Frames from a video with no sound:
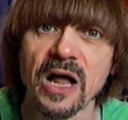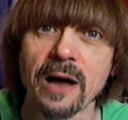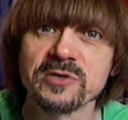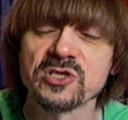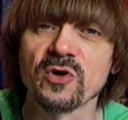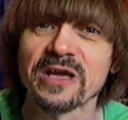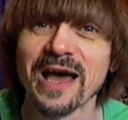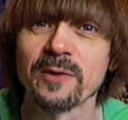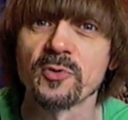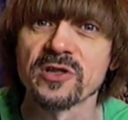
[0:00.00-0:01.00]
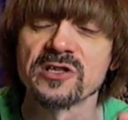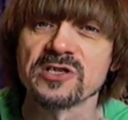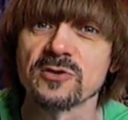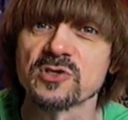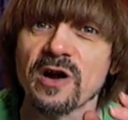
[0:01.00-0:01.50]
I'm just going to kind of put it in the
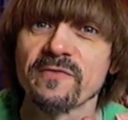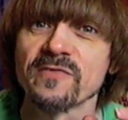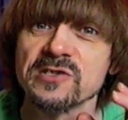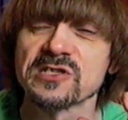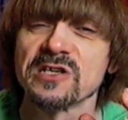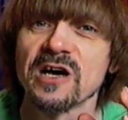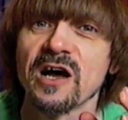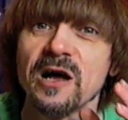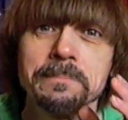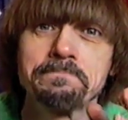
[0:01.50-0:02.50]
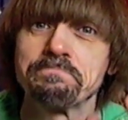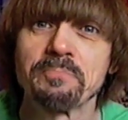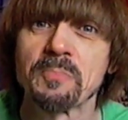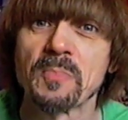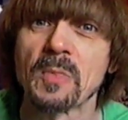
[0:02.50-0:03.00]
toaster oven for just a
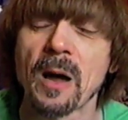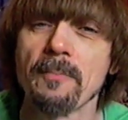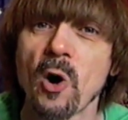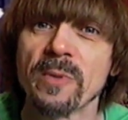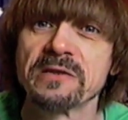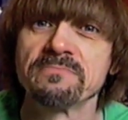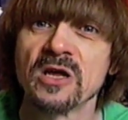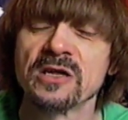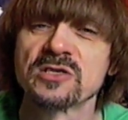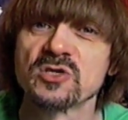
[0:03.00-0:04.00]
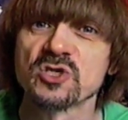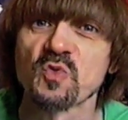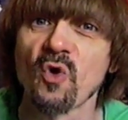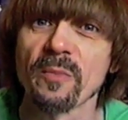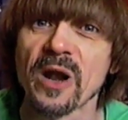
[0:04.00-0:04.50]
moment to just
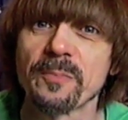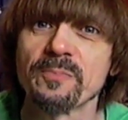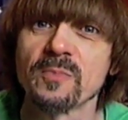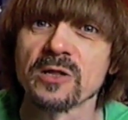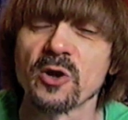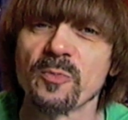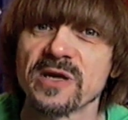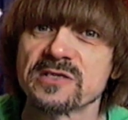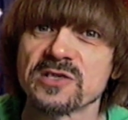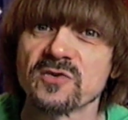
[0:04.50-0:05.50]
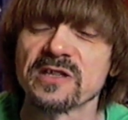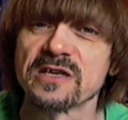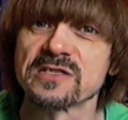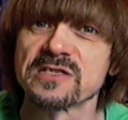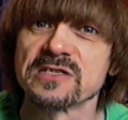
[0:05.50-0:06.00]
warm it up a little bit so that
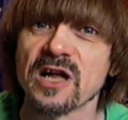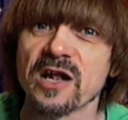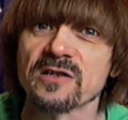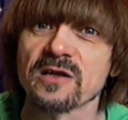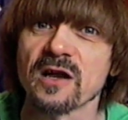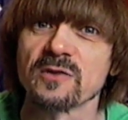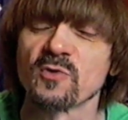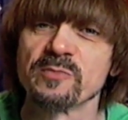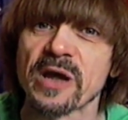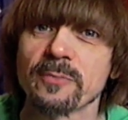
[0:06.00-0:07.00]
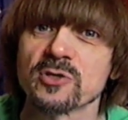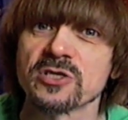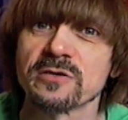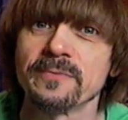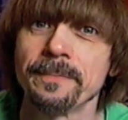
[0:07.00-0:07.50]
it's not room temperature.